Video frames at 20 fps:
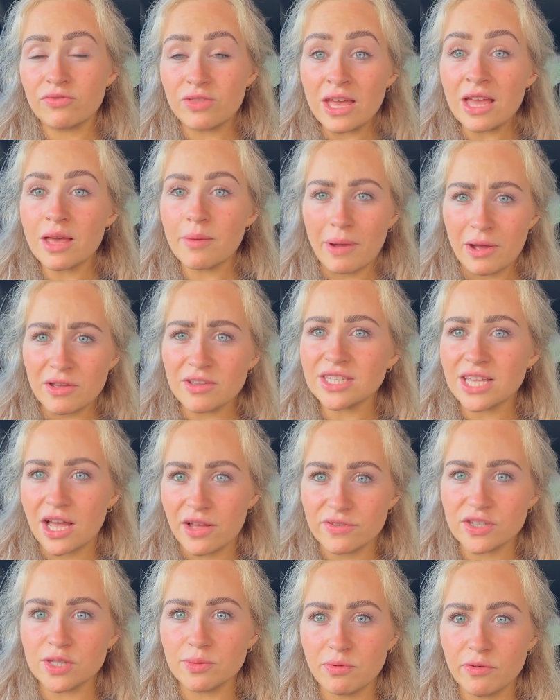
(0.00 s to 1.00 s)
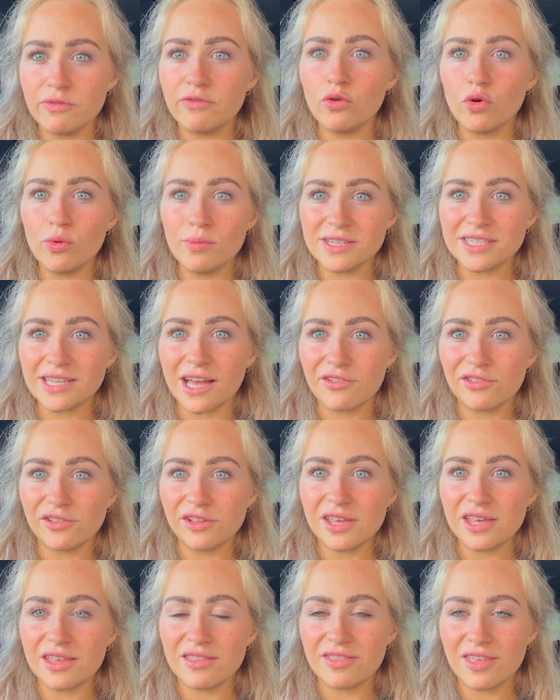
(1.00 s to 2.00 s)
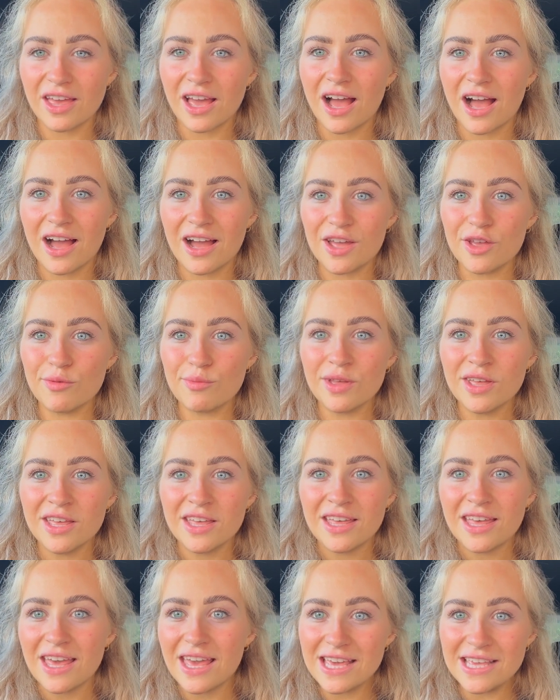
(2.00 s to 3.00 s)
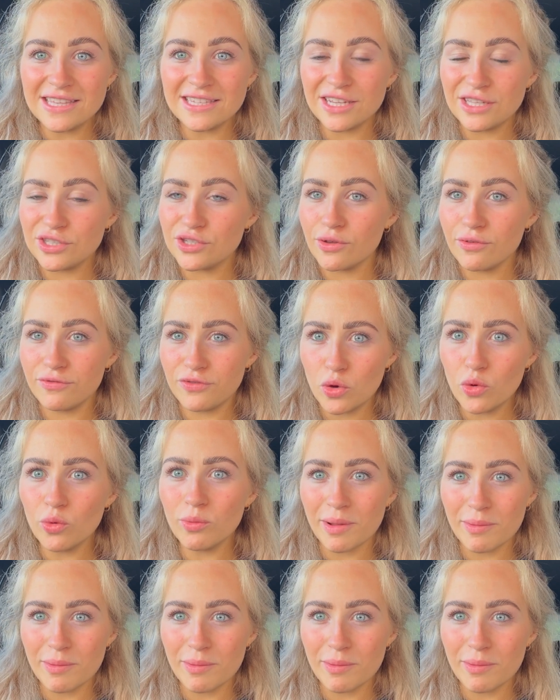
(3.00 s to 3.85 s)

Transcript: about yourself as a performance athlete and think, I'm eating to fuel my